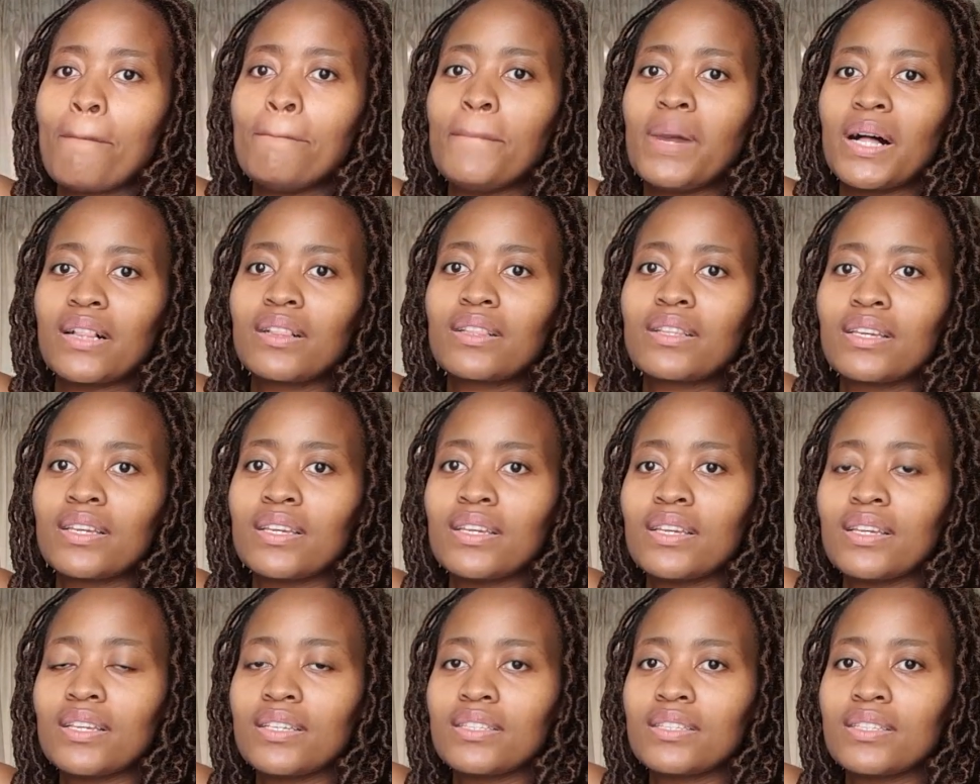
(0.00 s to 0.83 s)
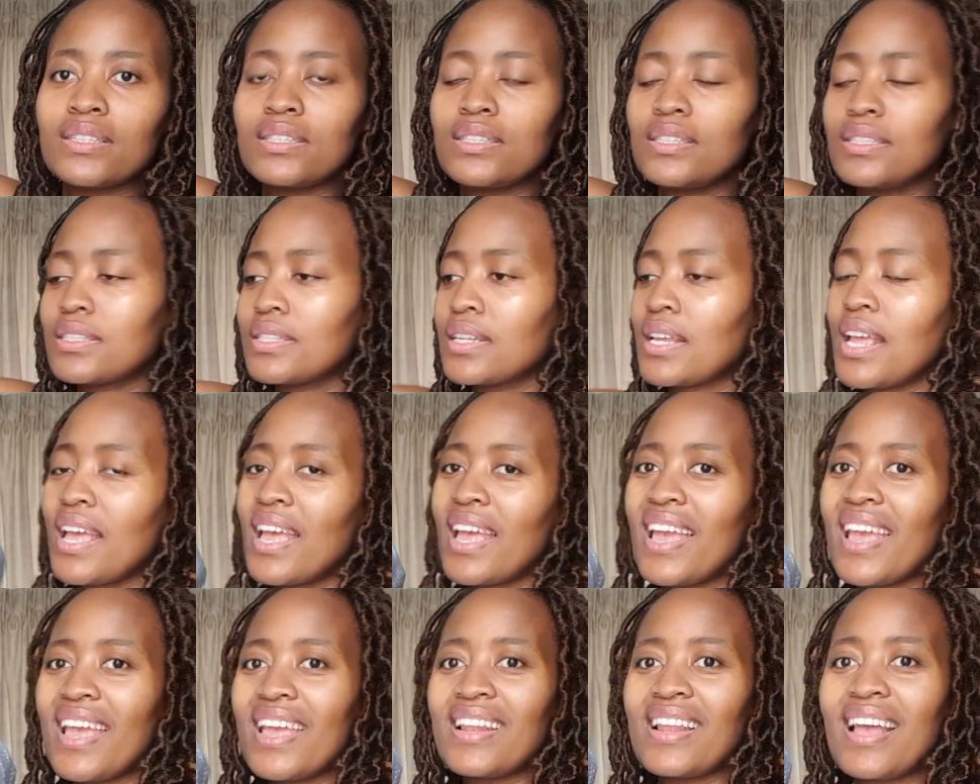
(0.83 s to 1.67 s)
bulky is it
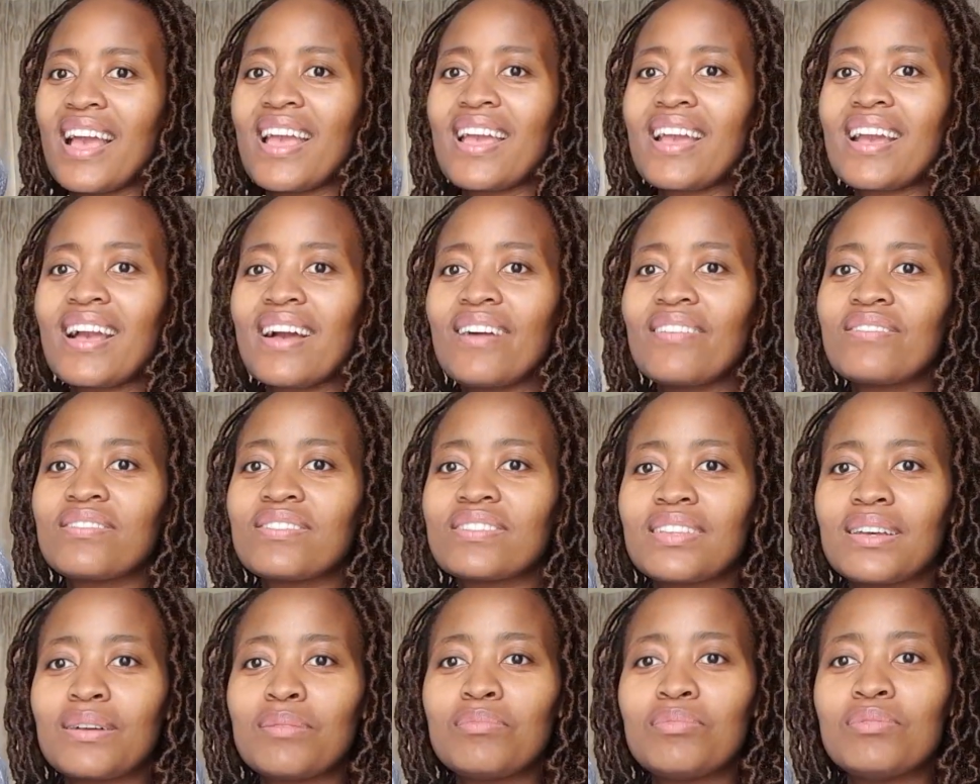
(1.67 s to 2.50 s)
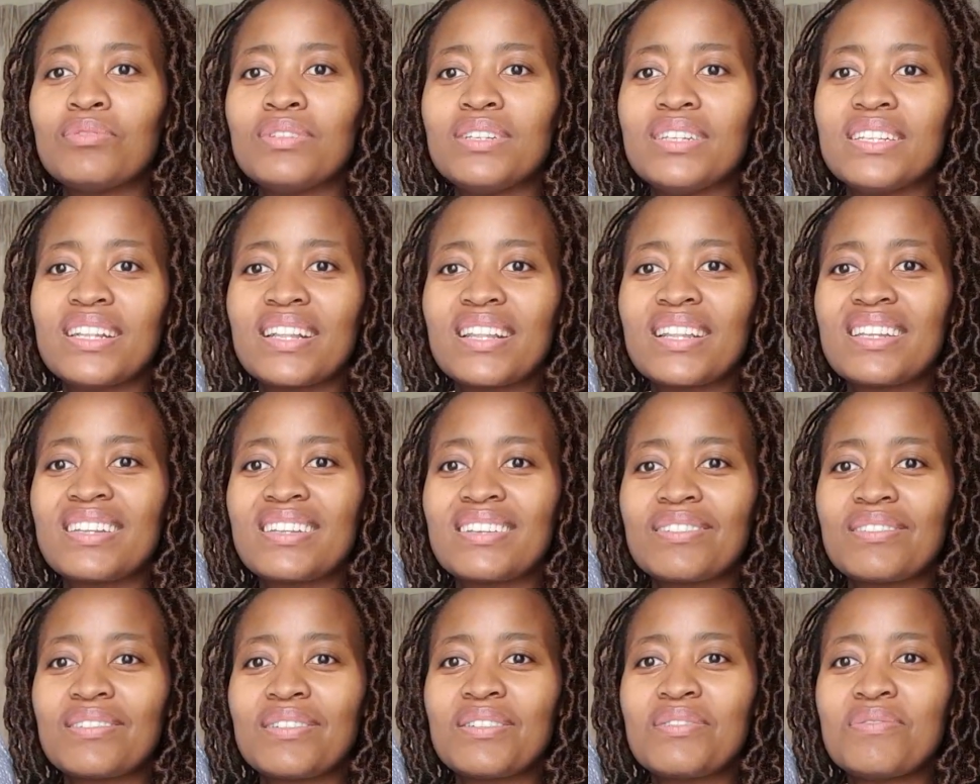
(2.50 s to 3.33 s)
and how comfortable is
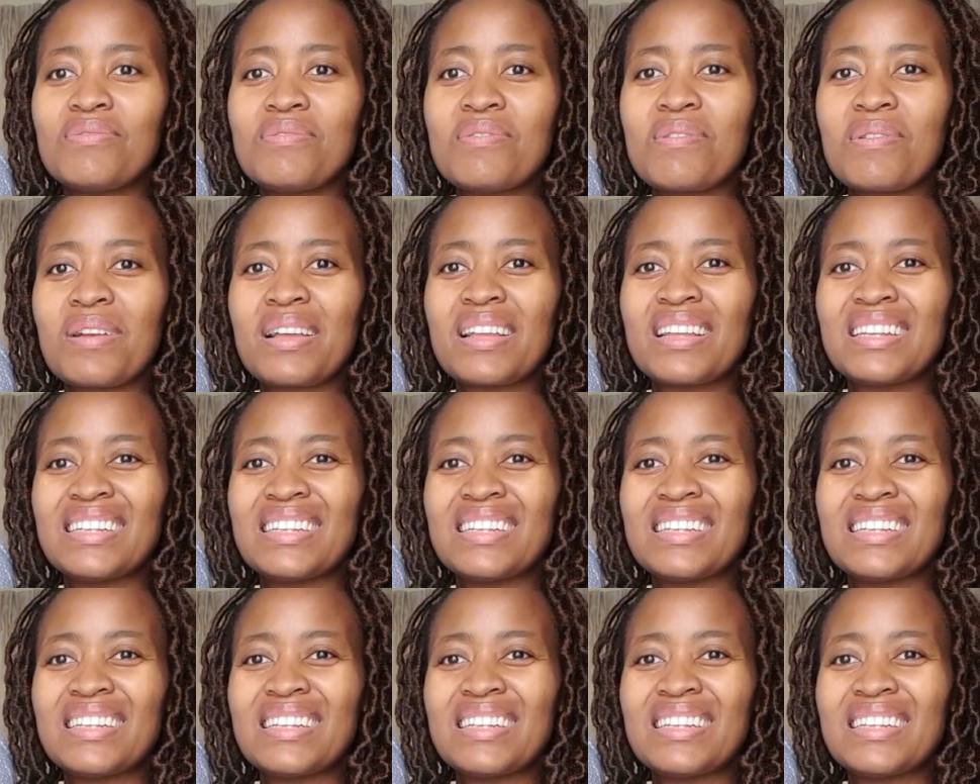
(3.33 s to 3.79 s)
it?